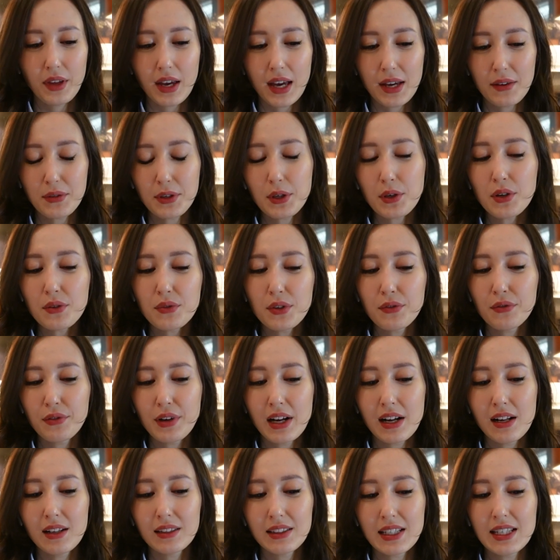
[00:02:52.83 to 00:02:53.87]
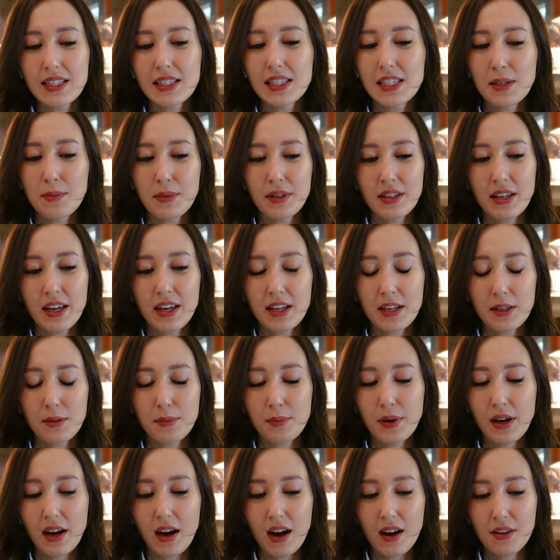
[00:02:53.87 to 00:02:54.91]
Have you ever felt intimidated
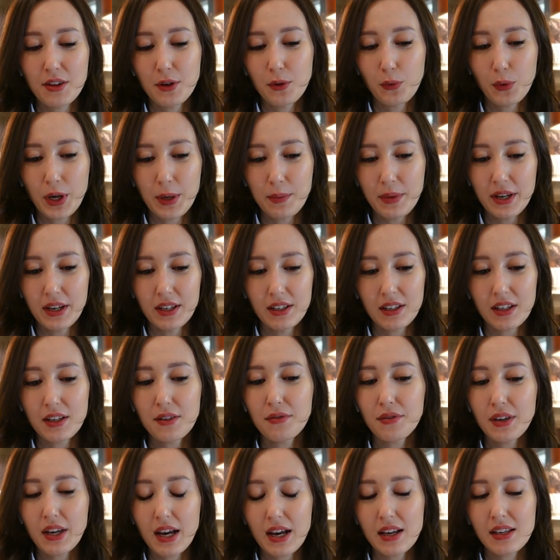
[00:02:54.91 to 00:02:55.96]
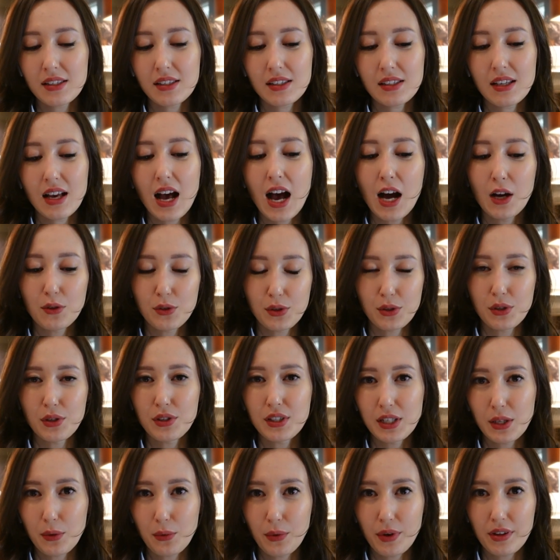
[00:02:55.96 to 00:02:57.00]
by other women? If yes, how do you
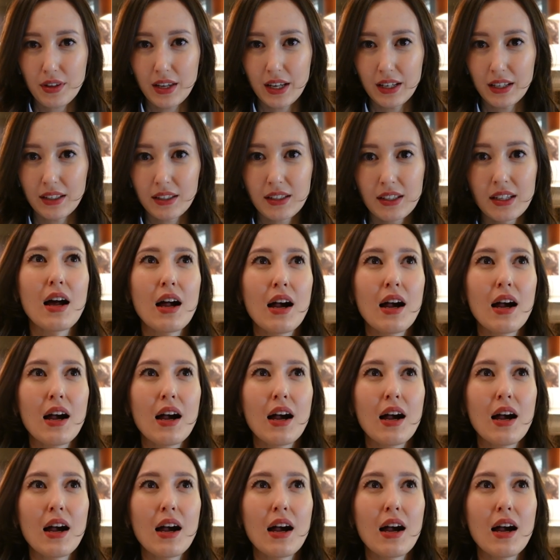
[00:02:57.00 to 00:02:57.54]
deal with it?